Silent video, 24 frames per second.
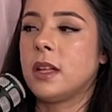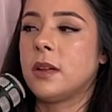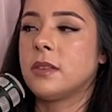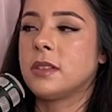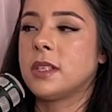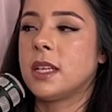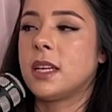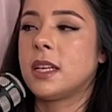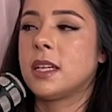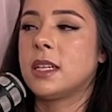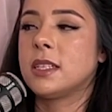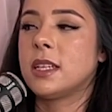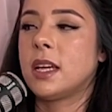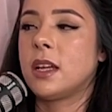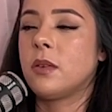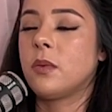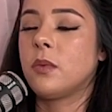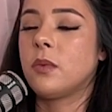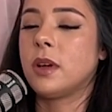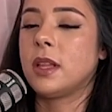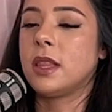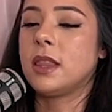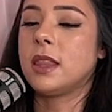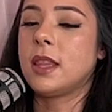I was like, because I
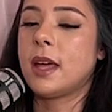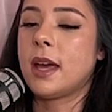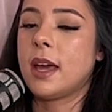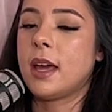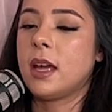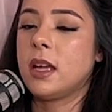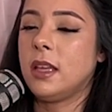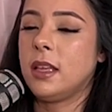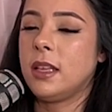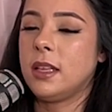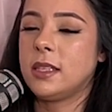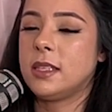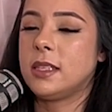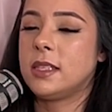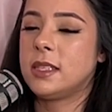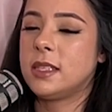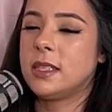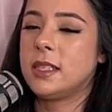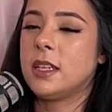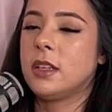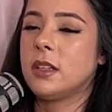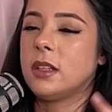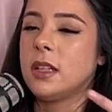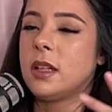don't want that
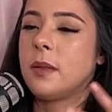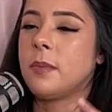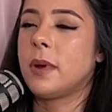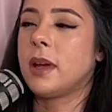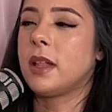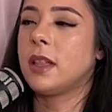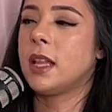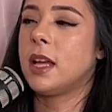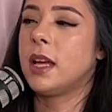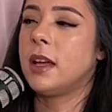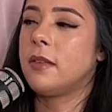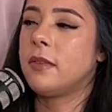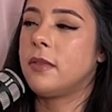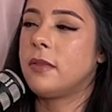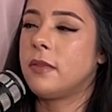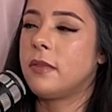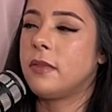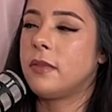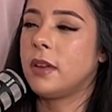still in my life.